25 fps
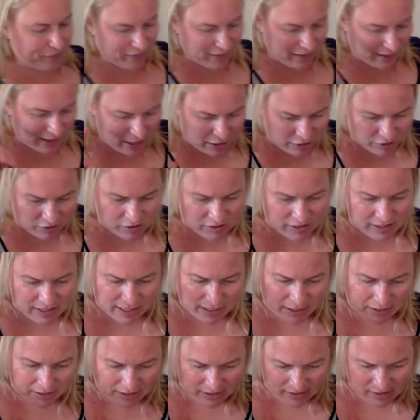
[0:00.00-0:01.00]
here's
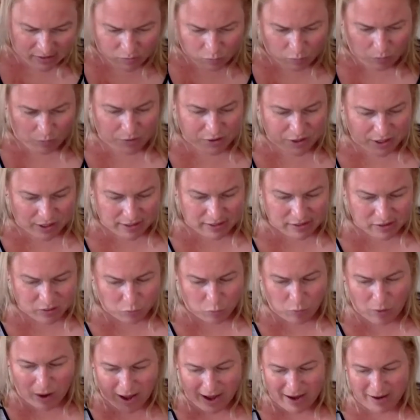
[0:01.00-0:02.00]
dig. This is what we're talking. This is
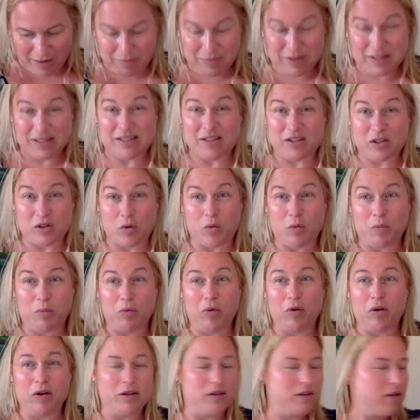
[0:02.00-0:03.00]
why this is so
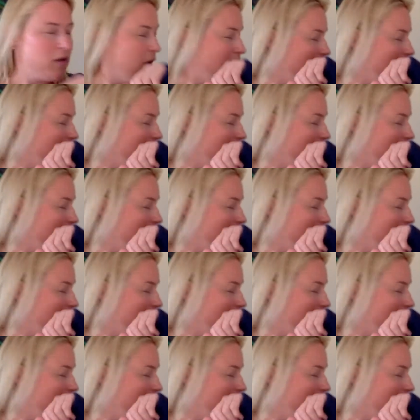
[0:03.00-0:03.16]
important.